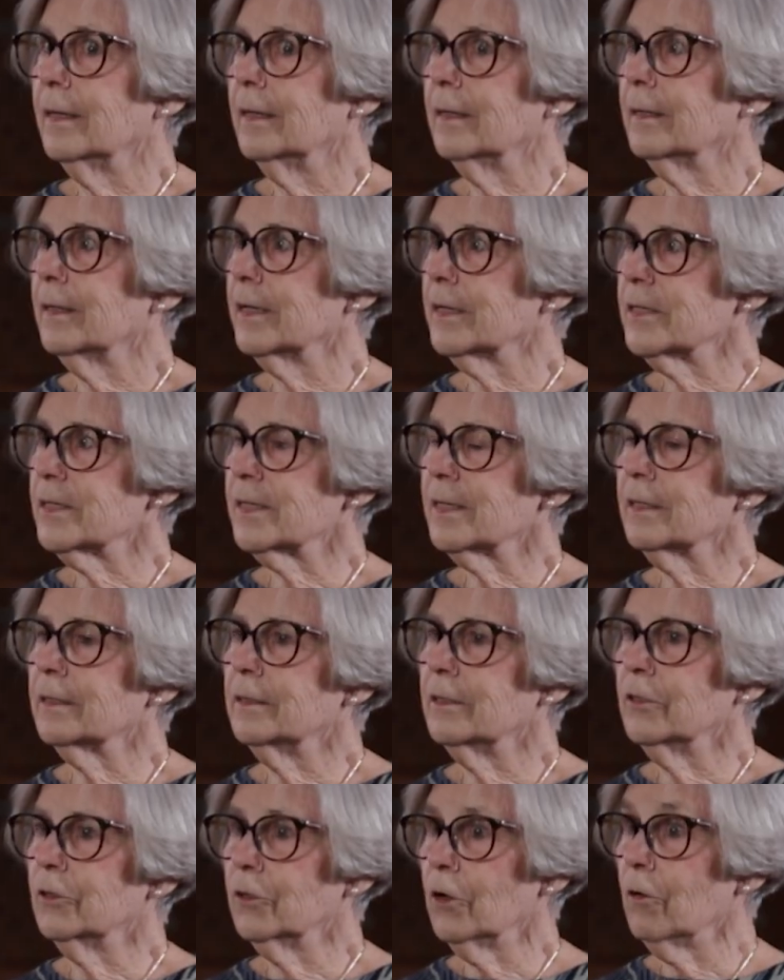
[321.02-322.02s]
I
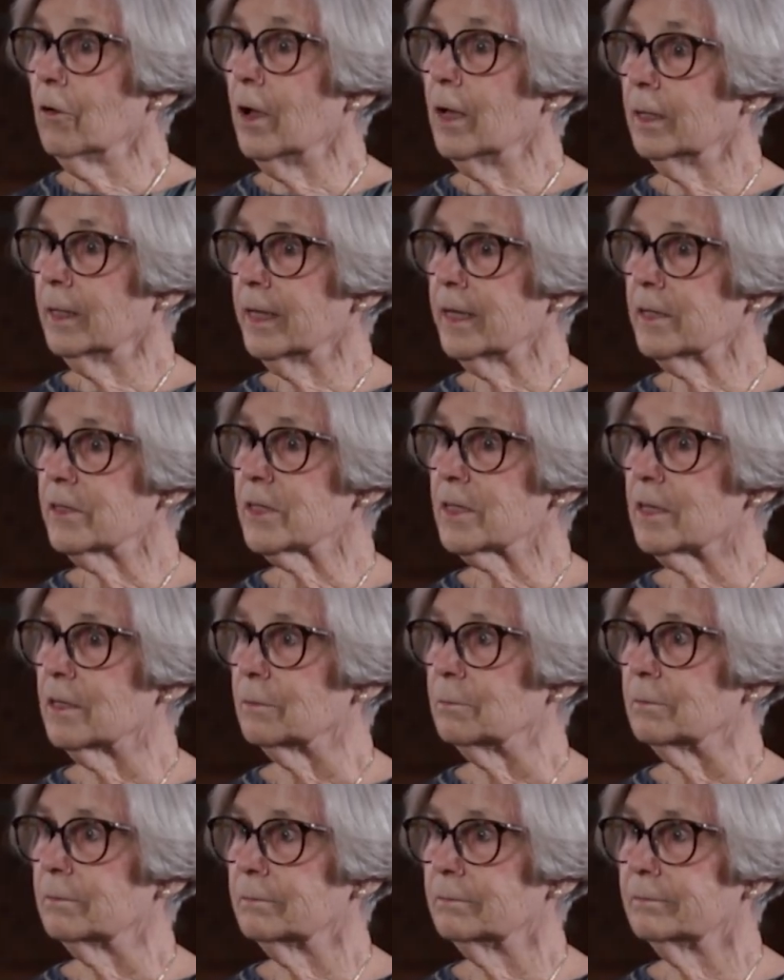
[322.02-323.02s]
said, I'll ask him.